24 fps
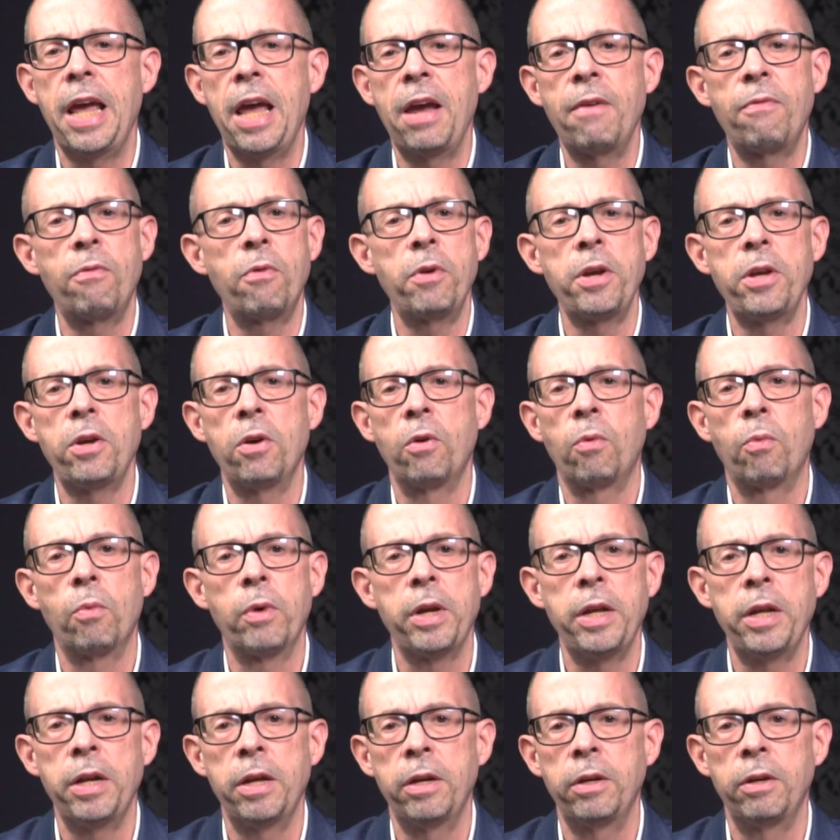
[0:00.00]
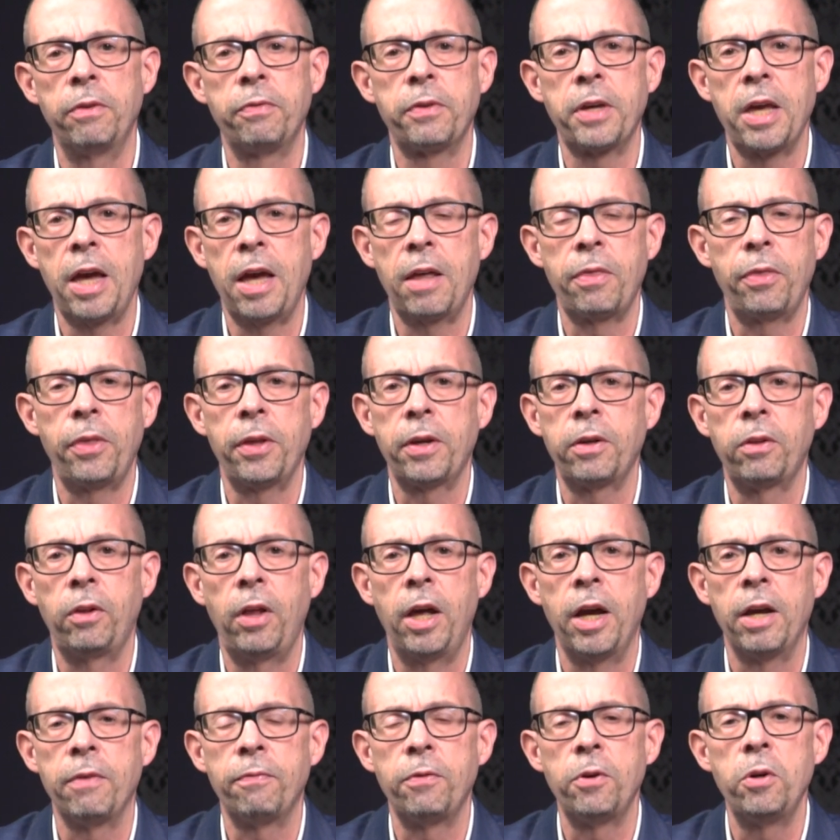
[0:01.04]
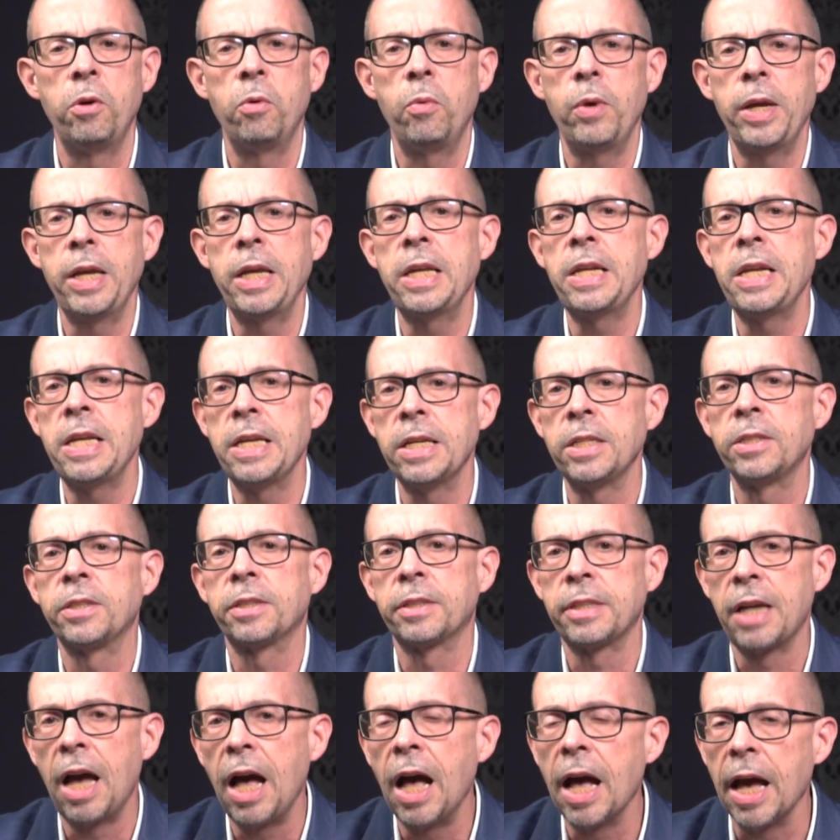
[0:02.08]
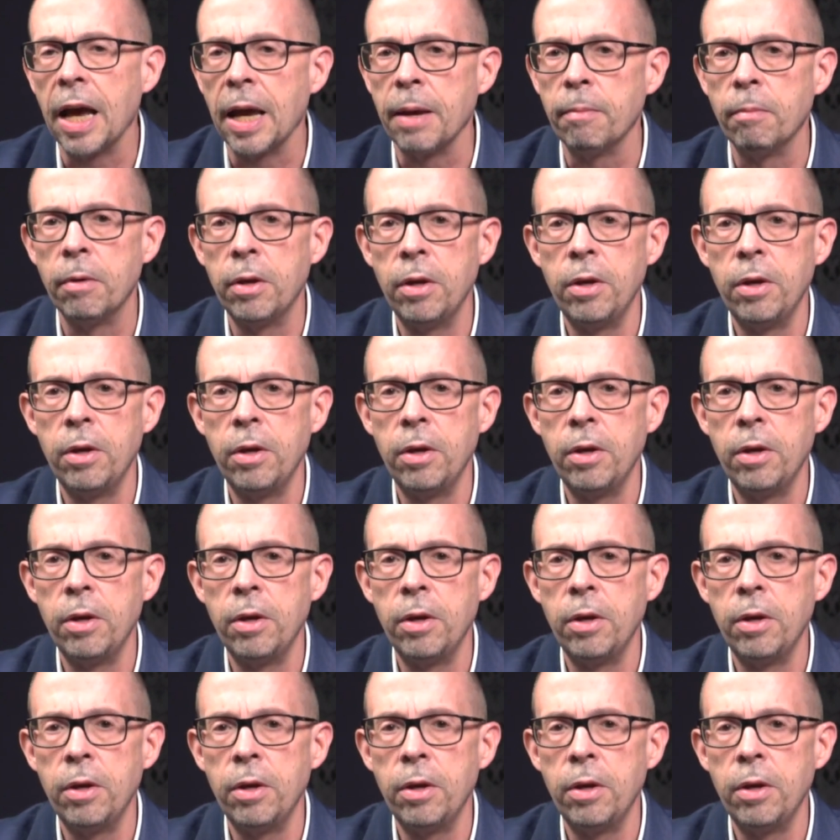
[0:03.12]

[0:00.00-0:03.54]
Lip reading: every arena of Catholic life and who in his time